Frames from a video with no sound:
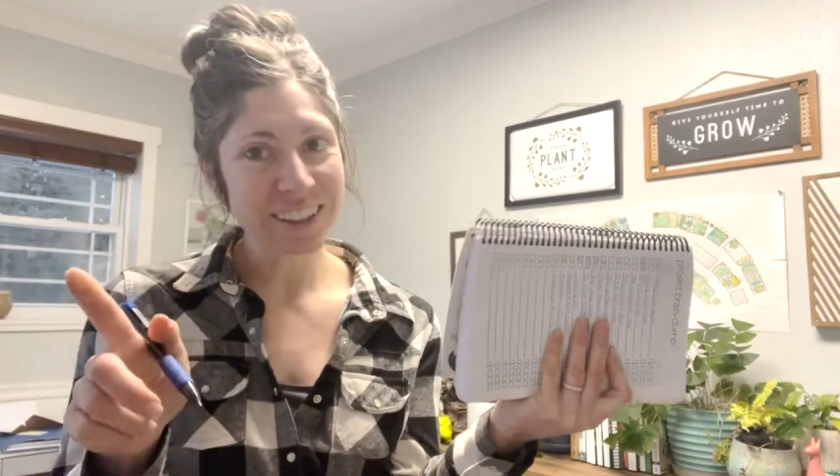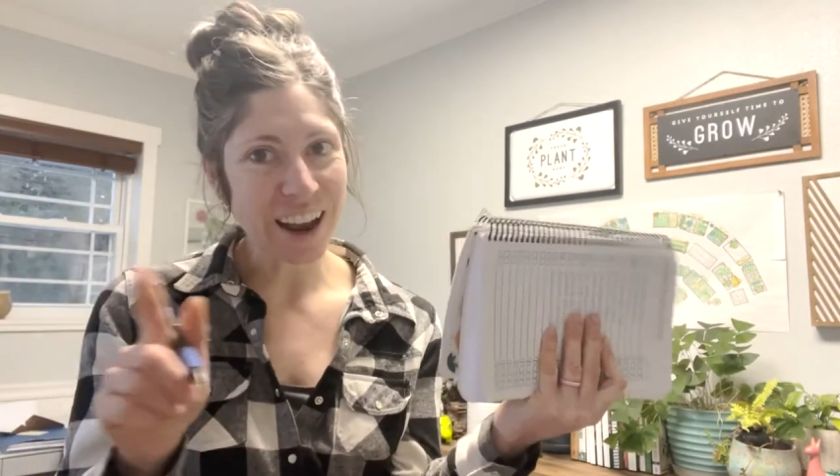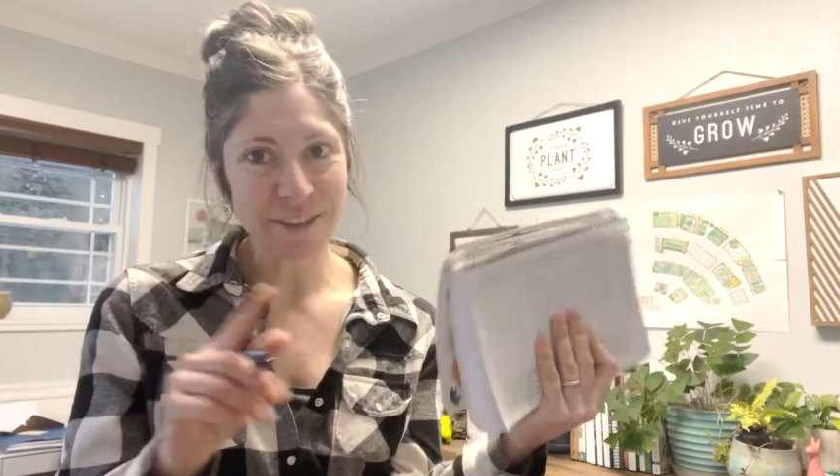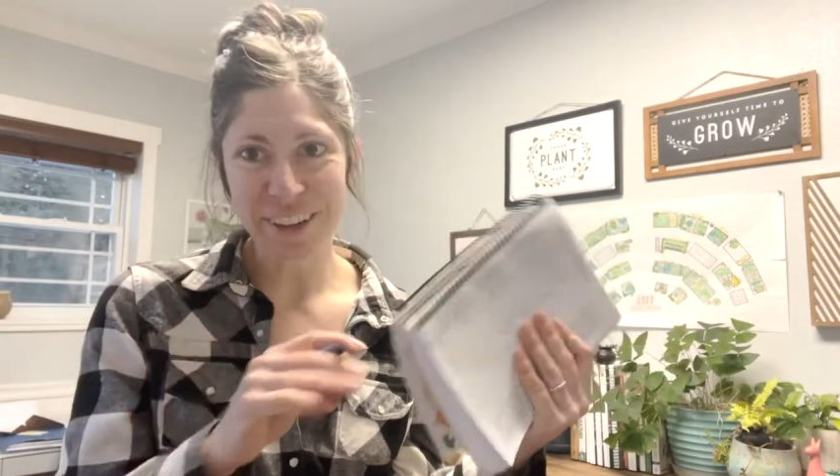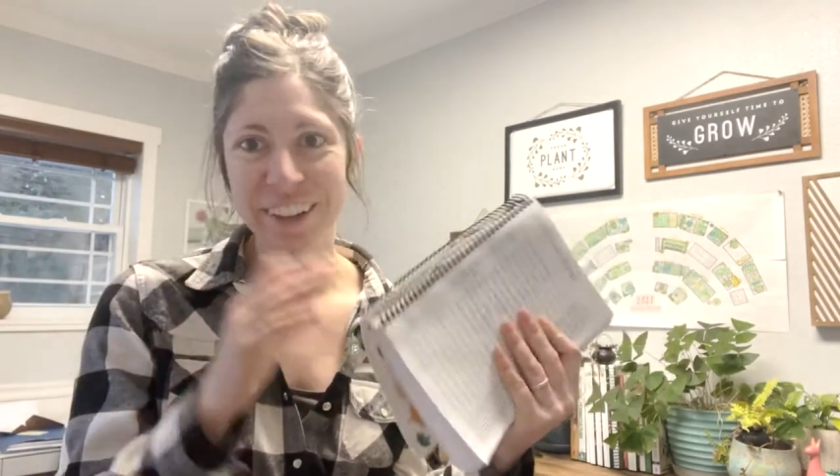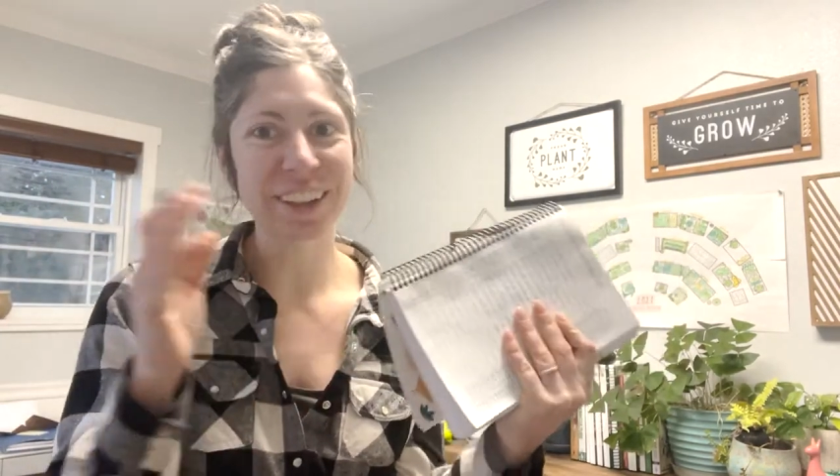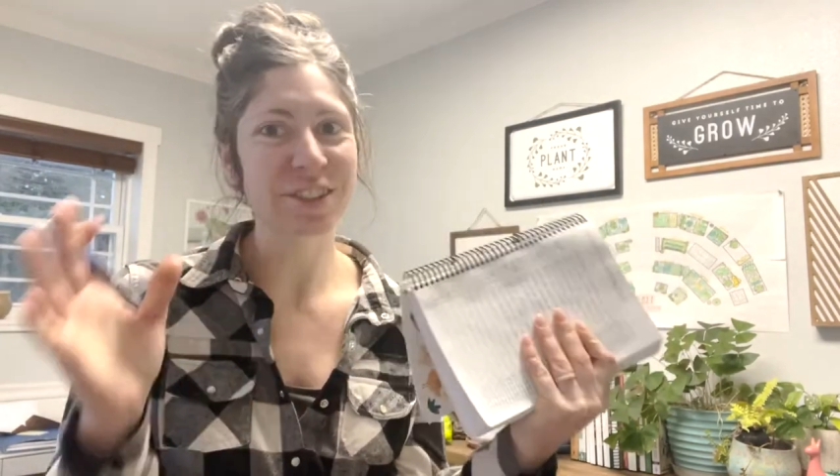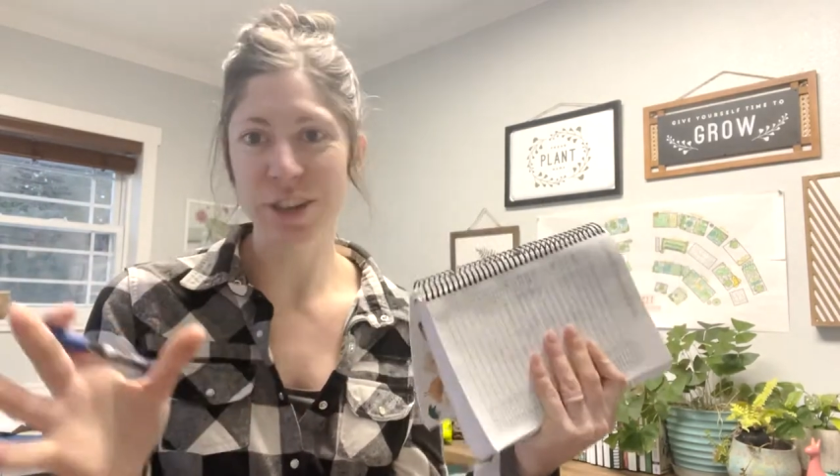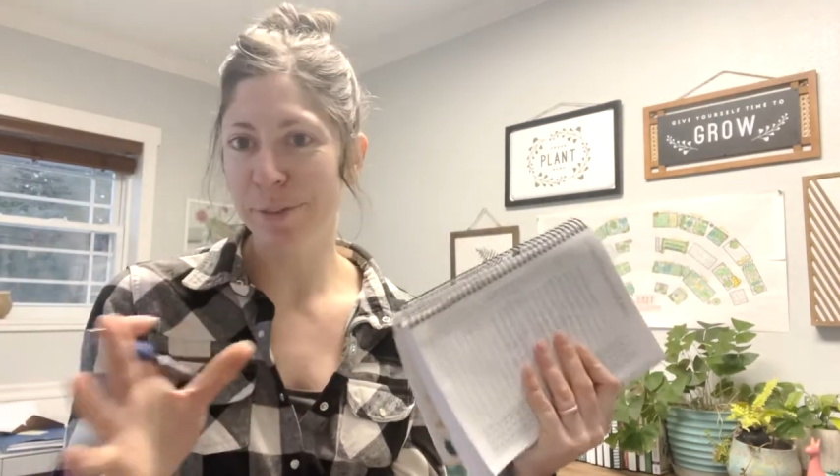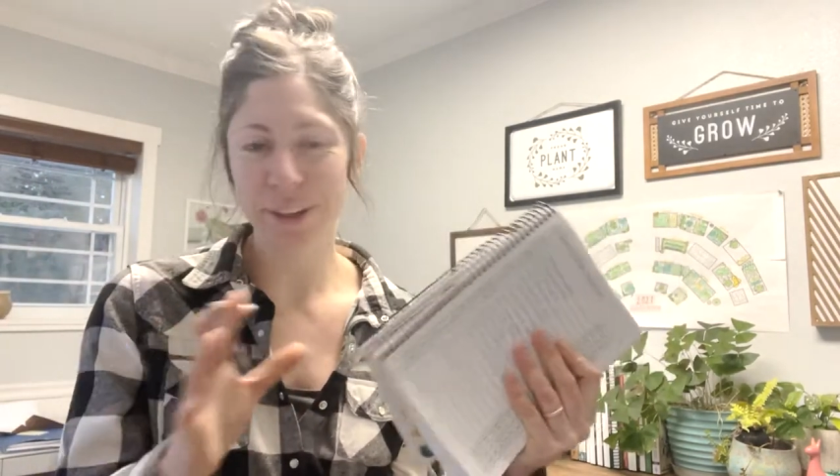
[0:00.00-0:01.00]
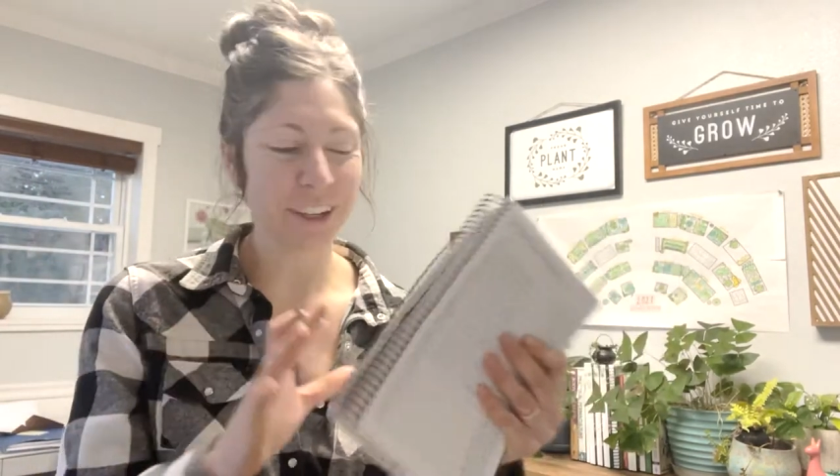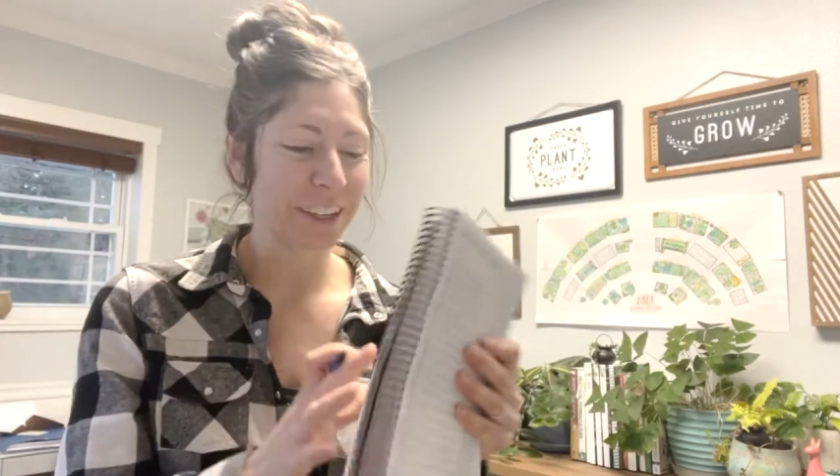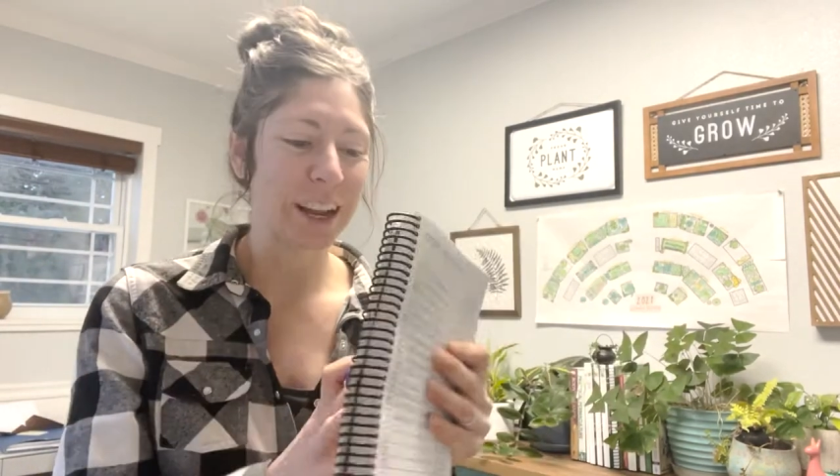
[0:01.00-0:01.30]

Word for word: definitely contributed